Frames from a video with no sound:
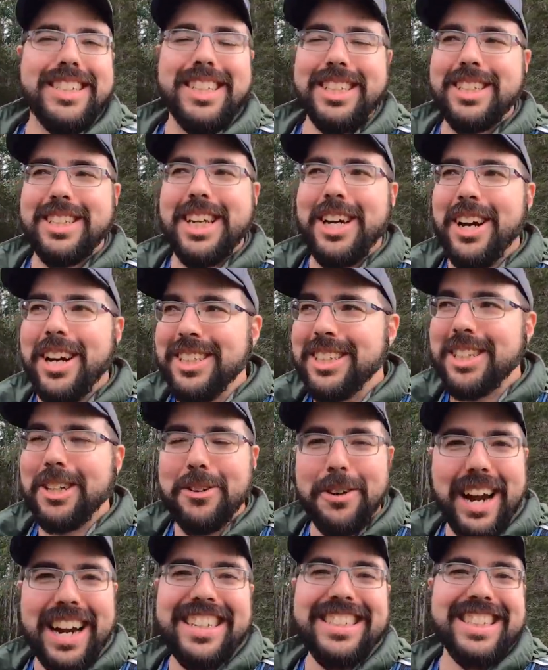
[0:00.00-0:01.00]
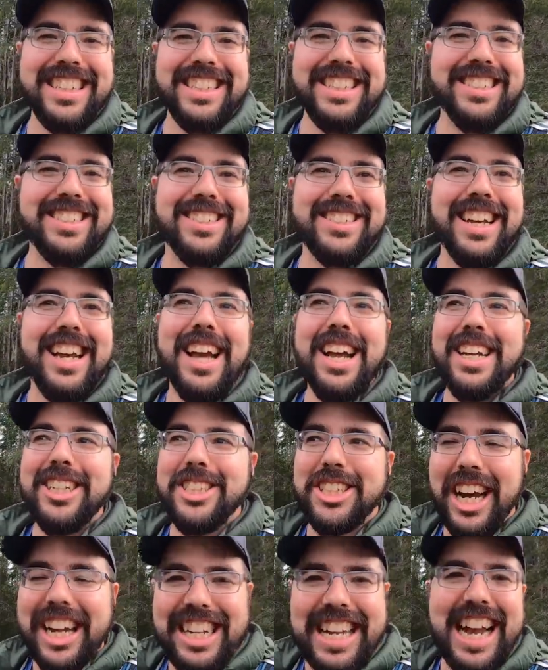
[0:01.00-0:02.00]
It's just, it's crazy that these
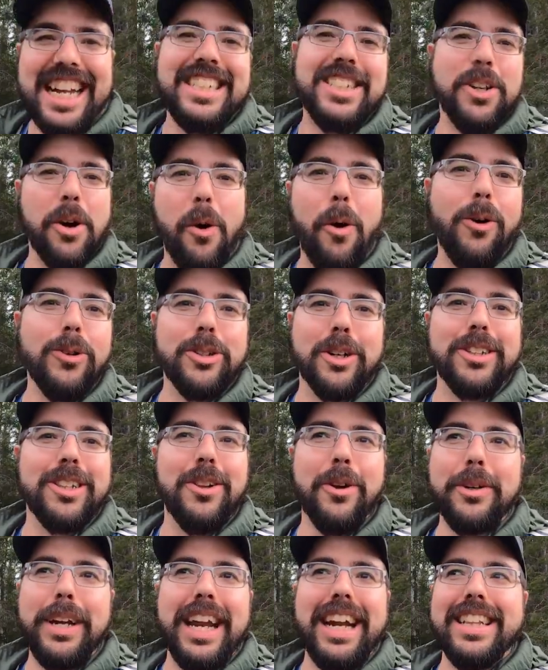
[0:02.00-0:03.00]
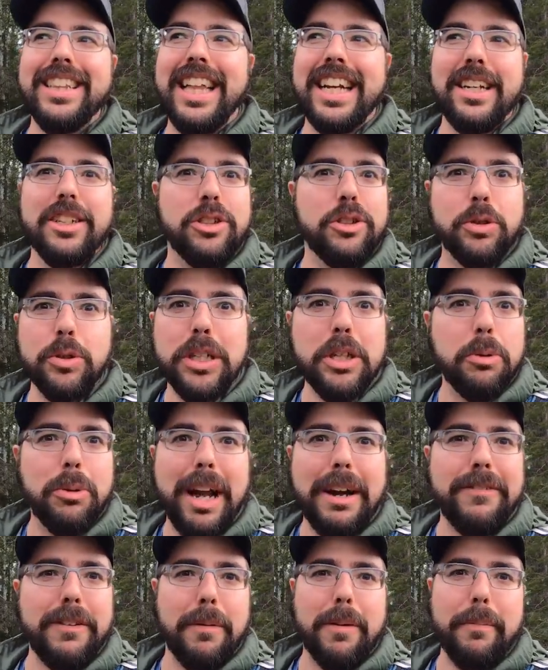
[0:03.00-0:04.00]
gigantic holes are located like a street
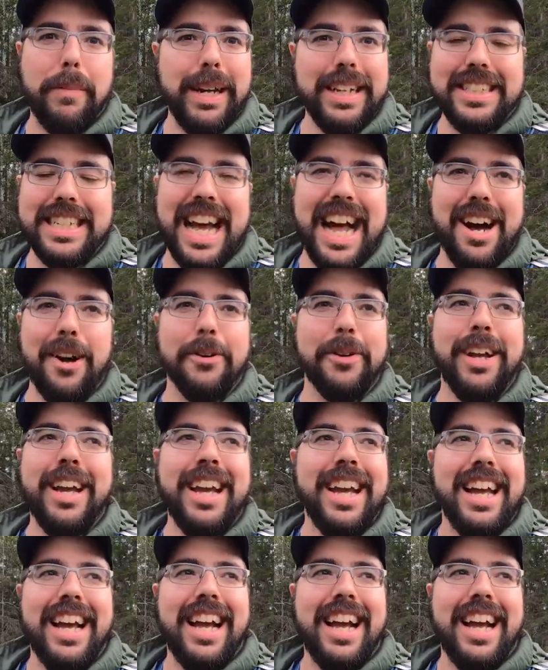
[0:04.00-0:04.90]
away from a big town.